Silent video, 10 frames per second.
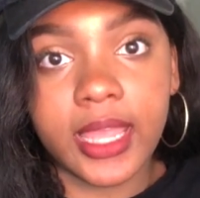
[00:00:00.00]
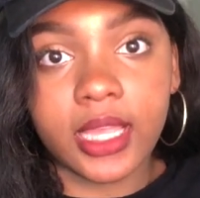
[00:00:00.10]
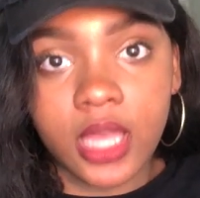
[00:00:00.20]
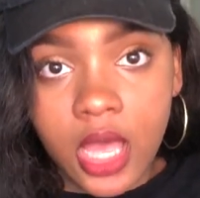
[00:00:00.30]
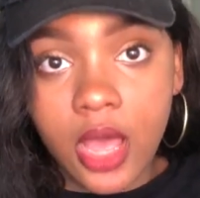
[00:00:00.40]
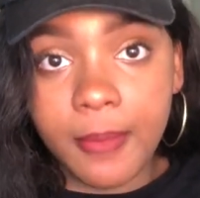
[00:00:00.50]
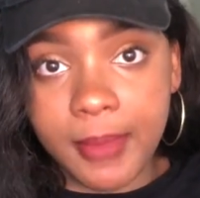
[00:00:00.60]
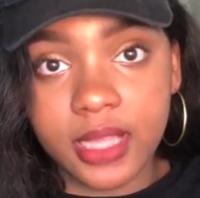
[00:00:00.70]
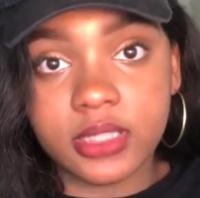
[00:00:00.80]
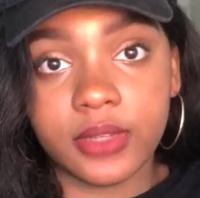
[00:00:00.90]
like,
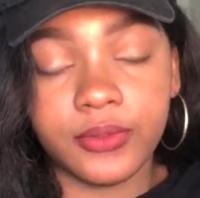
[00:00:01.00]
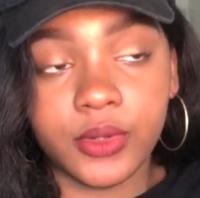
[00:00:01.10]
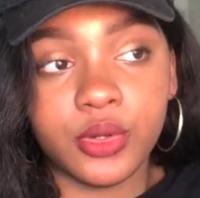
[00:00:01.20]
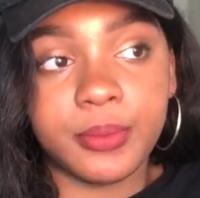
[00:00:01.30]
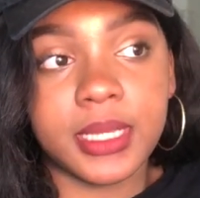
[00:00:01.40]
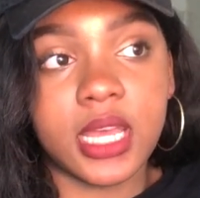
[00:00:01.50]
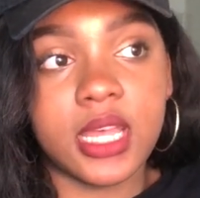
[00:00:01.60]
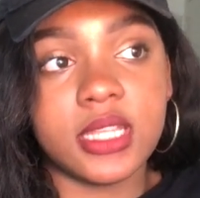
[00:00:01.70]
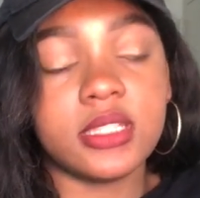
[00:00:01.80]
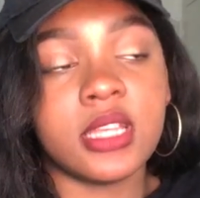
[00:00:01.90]
amounts of food,
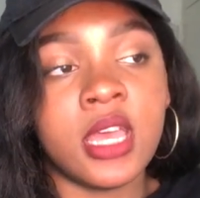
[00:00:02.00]
because